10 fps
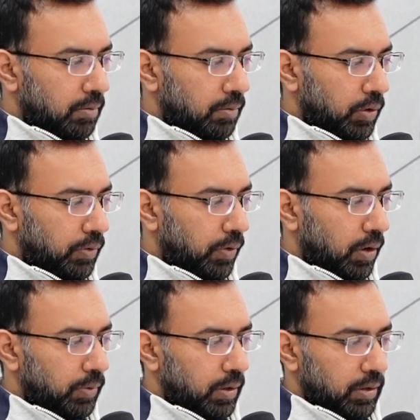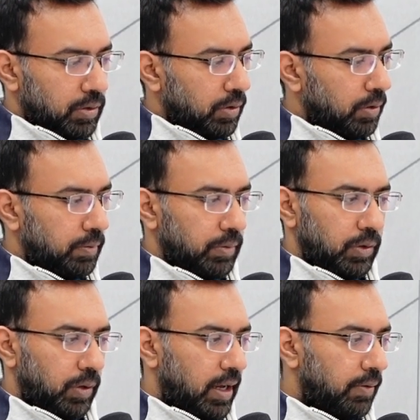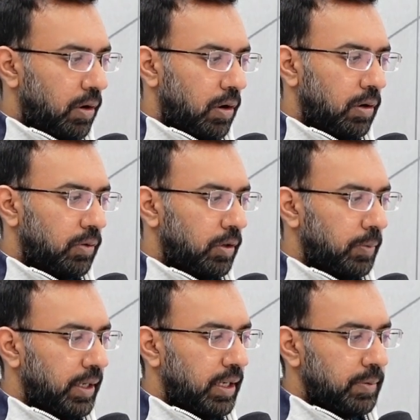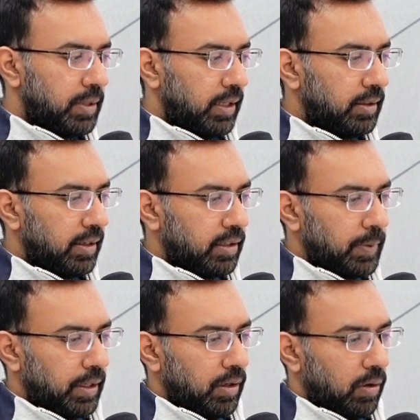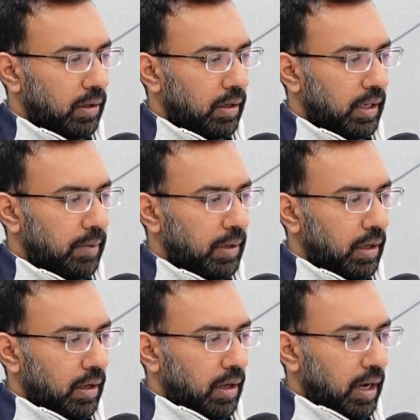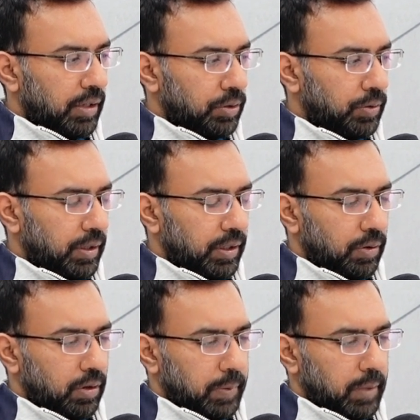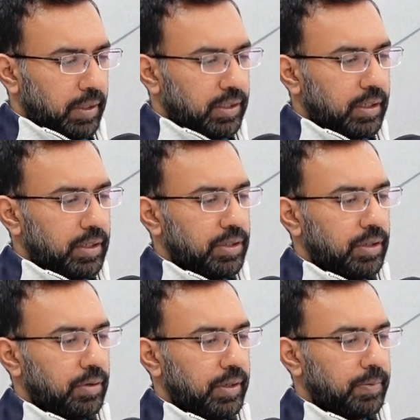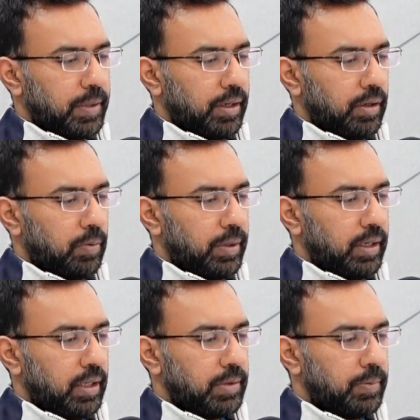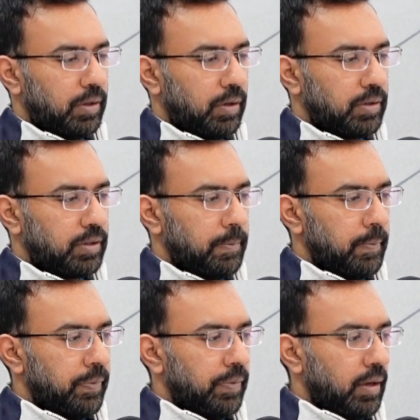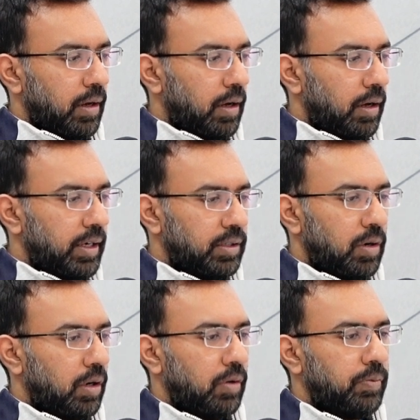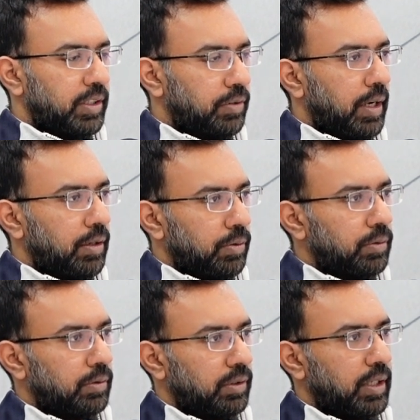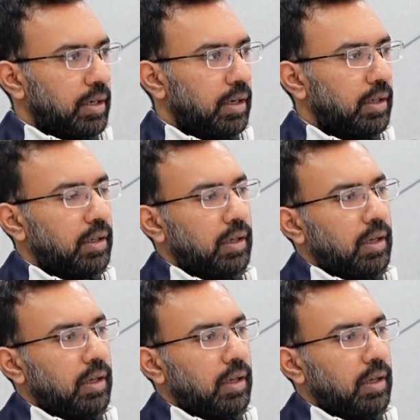Book Forward. So you will have a lot of domain names like that expiring all the time. I usually don't pay much attention to expiring domain names because it's not of much value generally.